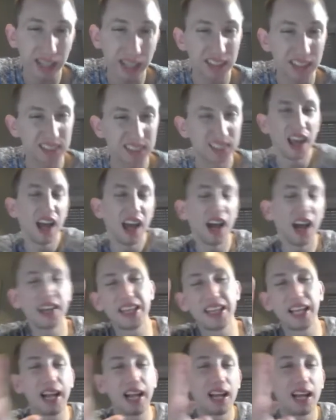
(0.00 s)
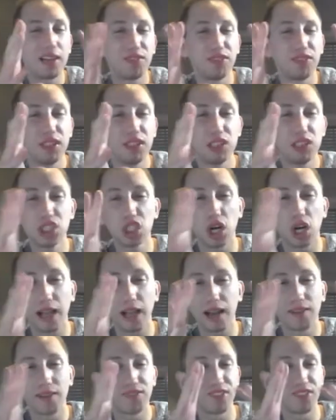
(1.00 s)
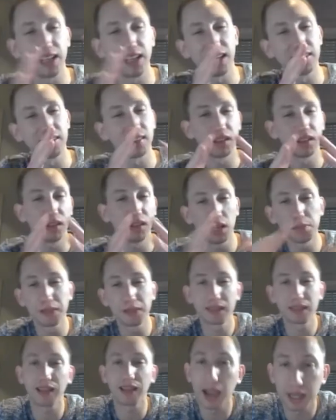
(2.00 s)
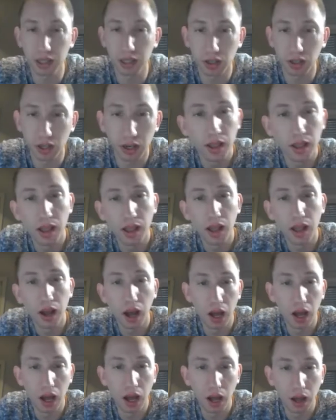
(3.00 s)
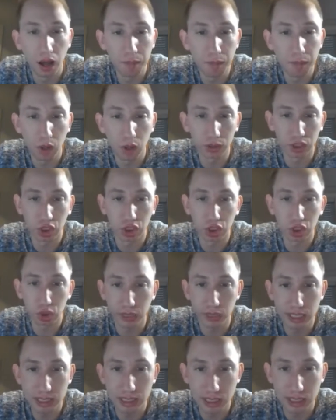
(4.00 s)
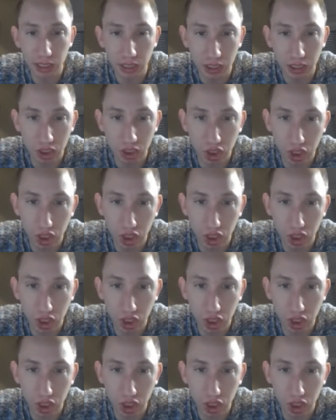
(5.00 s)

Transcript: Because I think you start kind of feeling it's a little bit tighter on the streets here.